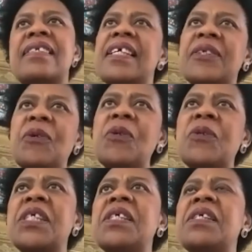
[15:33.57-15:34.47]

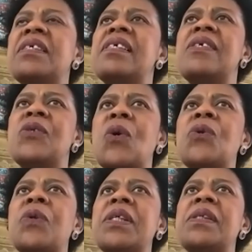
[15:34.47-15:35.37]
technology is
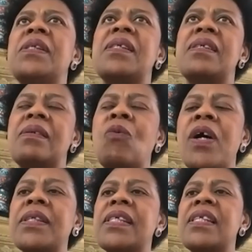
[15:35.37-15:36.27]
always
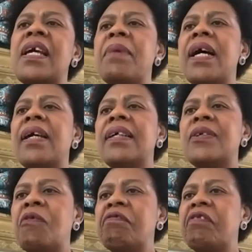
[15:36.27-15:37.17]
one step ahead
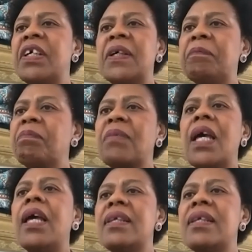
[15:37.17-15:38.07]
of
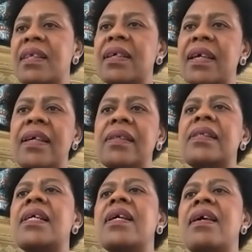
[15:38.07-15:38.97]
anything else.
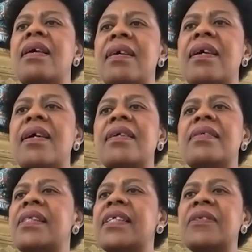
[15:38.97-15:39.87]
Here
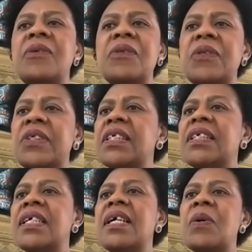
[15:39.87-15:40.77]
is technology.
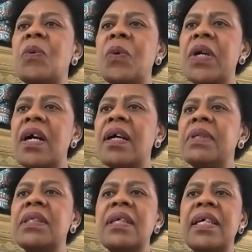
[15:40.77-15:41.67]
We are
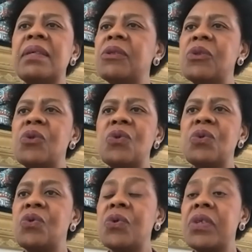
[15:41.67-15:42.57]
being able to
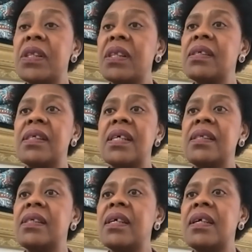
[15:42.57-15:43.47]
do the things that
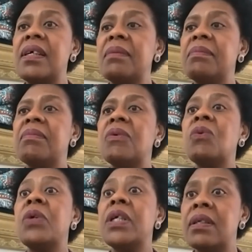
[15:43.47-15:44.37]

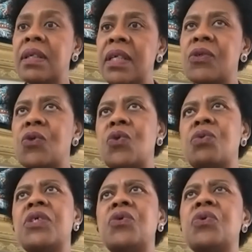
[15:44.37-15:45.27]
we need to
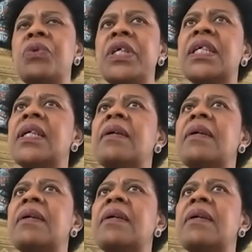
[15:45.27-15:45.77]
be doing.